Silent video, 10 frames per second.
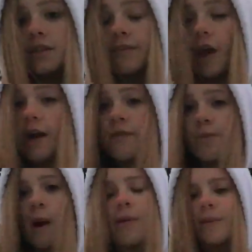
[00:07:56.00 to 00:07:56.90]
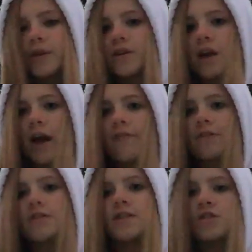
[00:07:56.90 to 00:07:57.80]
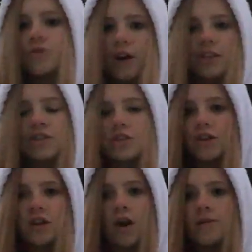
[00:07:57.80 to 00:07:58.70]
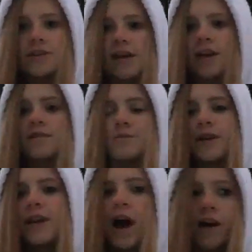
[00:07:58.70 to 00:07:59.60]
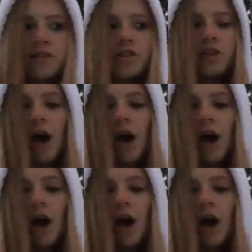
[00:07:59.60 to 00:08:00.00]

ever have a problem in your life or a situation, you can always text me and I'll just